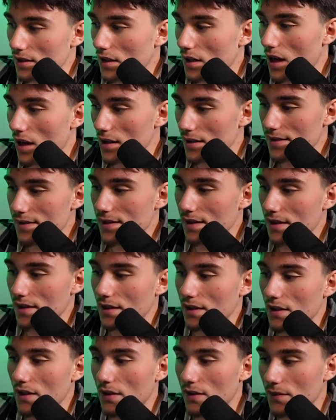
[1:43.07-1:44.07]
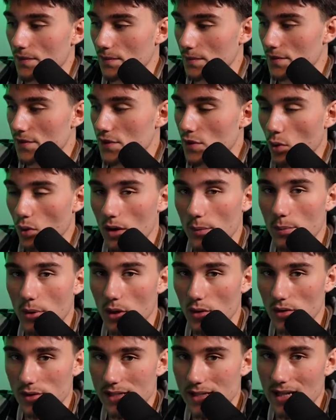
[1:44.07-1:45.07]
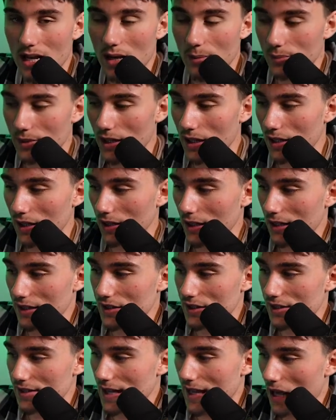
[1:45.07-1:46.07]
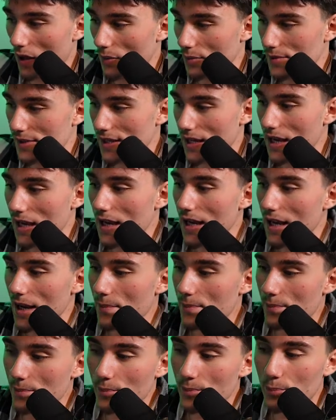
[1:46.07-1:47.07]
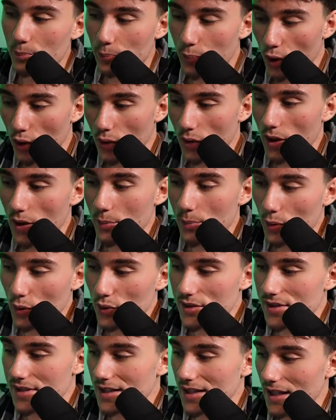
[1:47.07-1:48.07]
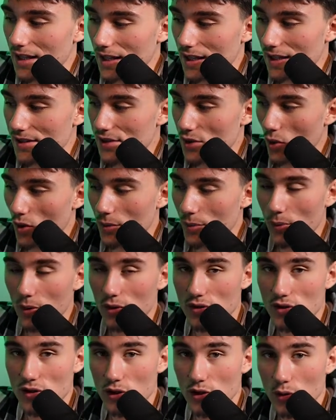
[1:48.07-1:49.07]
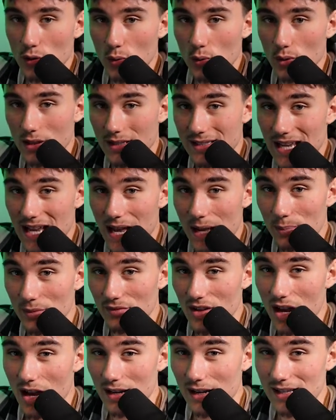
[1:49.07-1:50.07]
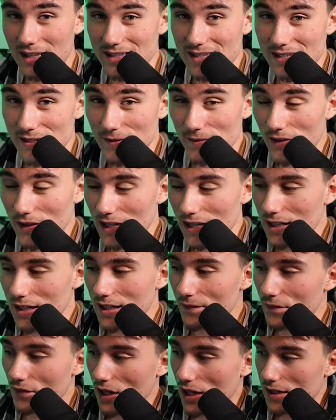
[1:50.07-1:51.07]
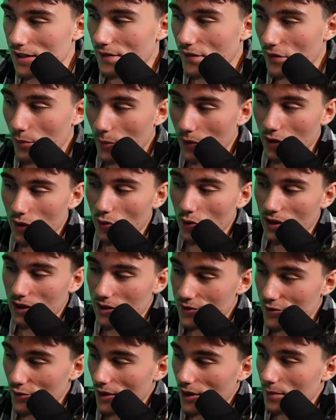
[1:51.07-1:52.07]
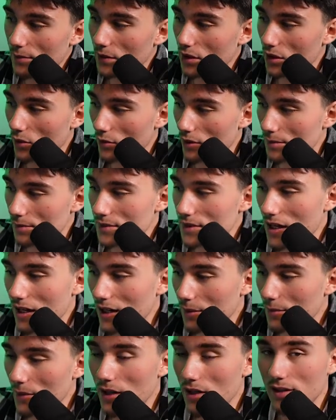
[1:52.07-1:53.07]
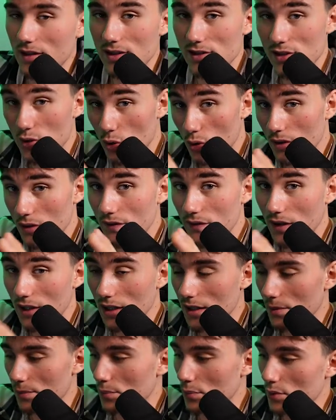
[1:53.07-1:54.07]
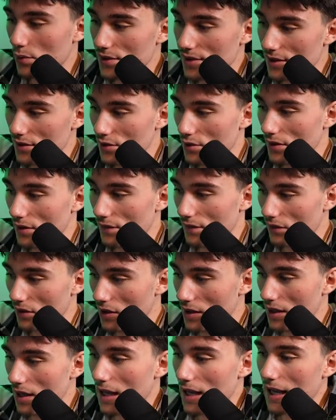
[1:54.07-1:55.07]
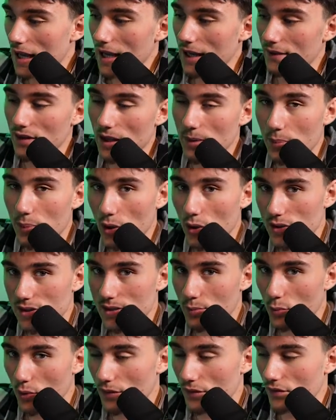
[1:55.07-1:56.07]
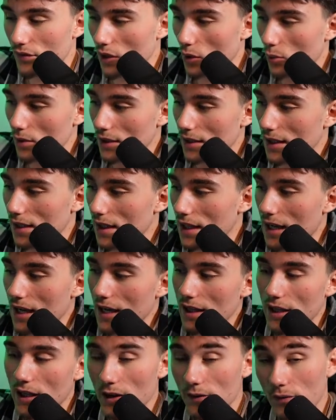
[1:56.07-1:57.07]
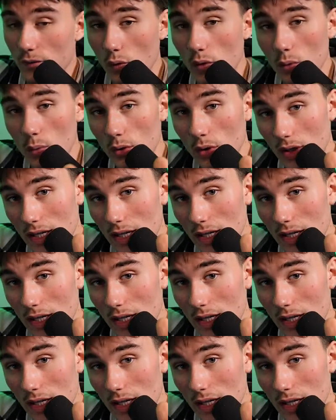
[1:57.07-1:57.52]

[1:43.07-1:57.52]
constant, you know, story posts and updating. That just helps boost the story post to the top of the audience's feed. If you guys are familiar with Instagram, you know what I'm talking about. In the story feed, it boosts it to the front if they post more frequently. Therefore, when you